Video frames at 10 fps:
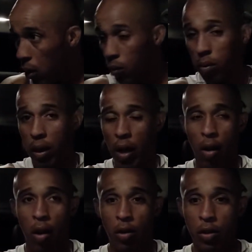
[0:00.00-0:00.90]
but I'll
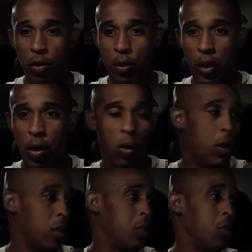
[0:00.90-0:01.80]
also be
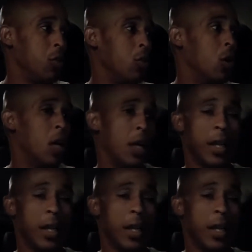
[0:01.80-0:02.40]
going to